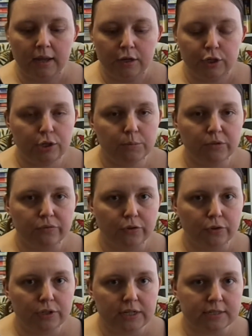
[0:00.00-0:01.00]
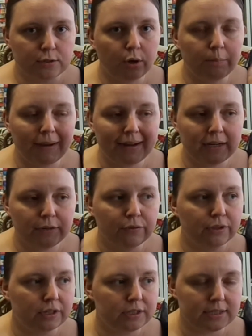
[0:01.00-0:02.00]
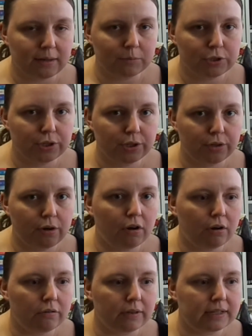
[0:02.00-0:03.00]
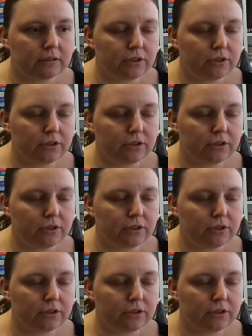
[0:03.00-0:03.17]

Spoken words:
human food is not made for the consumption of, like,